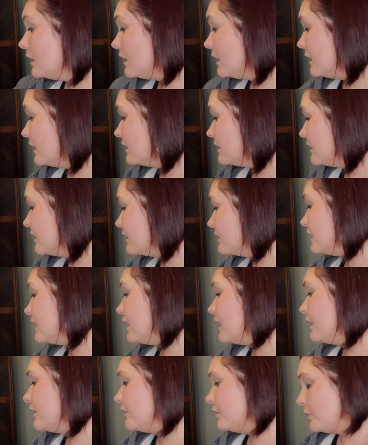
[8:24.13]
And then
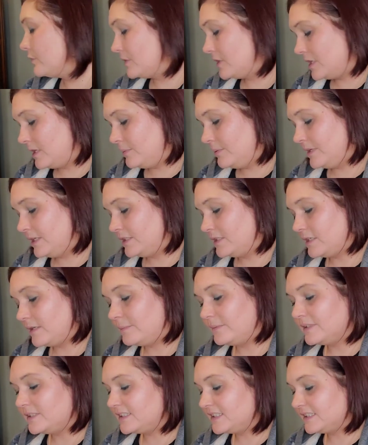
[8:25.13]
the other one I picked
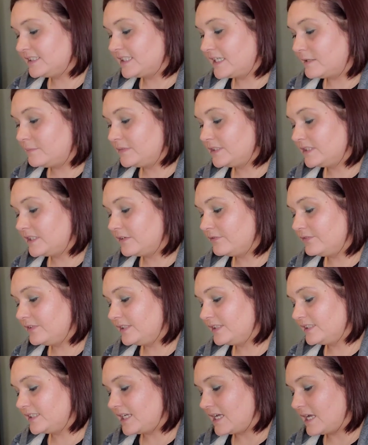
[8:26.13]
up, it's the same stuff
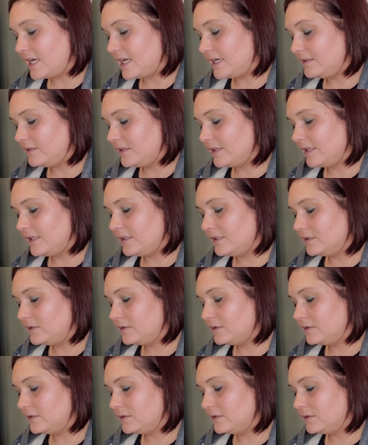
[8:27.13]
inside, like